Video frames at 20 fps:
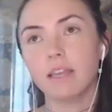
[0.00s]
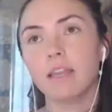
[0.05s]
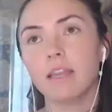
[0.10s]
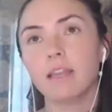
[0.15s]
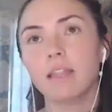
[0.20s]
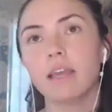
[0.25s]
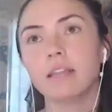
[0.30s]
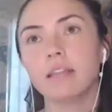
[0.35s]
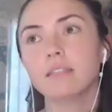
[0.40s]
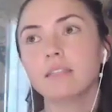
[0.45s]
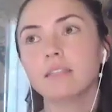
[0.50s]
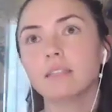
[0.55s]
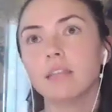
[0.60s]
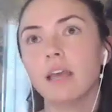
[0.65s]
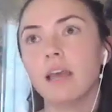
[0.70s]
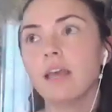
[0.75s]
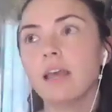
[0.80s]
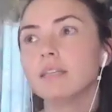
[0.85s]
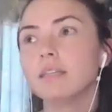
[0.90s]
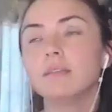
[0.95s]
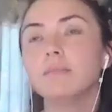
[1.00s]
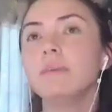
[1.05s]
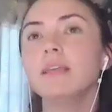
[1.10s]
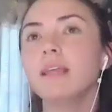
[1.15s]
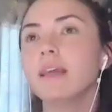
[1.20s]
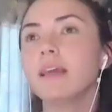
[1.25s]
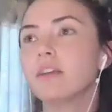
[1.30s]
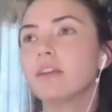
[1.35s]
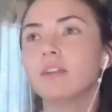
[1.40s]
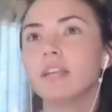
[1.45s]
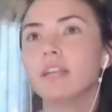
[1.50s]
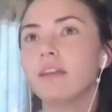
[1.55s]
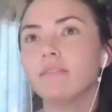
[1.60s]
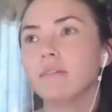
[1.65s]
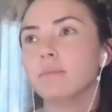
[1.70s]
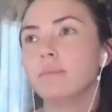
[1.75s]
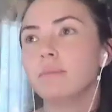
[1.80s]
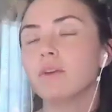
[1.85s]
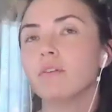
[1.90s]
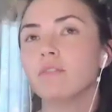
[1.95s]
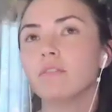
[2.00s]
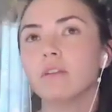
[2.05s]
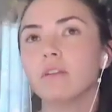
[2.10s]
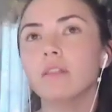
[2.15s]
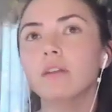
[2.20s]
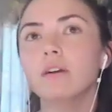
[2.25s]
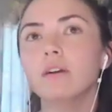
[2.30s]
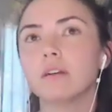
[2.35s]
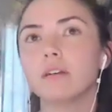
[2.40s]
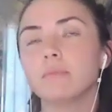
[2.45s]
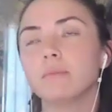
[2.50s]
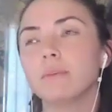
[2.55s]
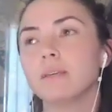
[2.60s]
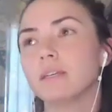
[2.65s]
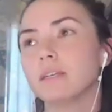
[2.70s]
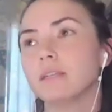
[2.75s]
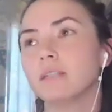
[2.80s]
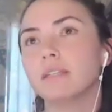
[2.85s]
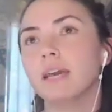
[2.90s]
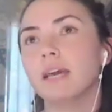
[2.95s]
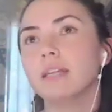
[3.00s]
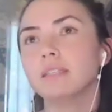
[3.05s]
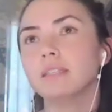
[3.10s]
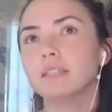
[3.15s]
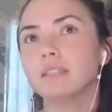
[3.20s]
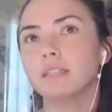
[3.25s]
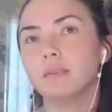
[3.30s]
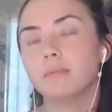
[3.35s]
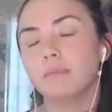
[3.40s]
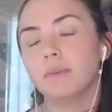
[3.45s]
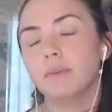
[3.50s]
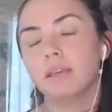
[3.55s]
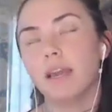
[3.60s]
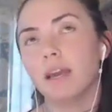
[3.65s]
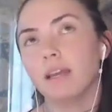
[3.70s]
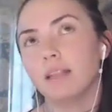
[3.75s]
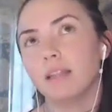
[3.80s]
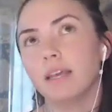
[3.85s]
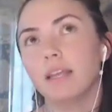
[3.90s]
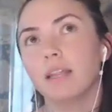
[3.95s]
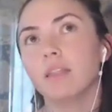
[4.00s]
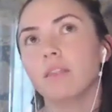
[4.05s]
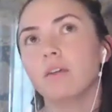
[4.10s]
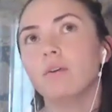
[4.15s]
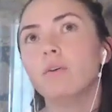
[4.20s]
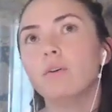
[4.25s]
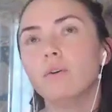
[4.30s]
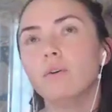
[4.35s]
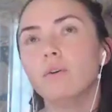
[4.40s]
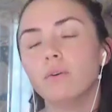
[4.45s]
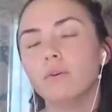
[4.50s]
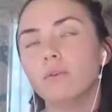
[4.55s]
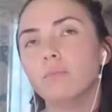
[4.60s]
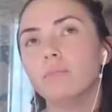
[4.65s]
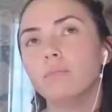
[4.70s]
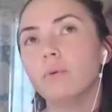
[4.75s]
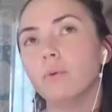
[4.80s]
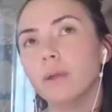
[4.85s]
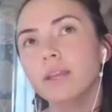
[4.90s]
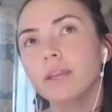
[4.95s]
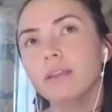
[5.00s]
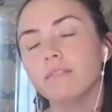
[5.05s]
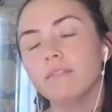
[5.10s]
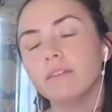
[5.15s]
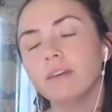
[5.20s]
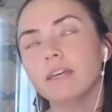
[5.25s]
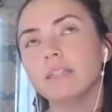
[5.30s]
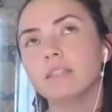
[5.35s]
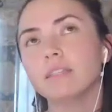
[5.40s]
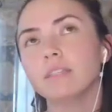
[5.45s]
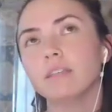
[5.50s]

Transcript: And that's, to me, that could never be overlooked, because that's, to me, yeah, like the whole point of it.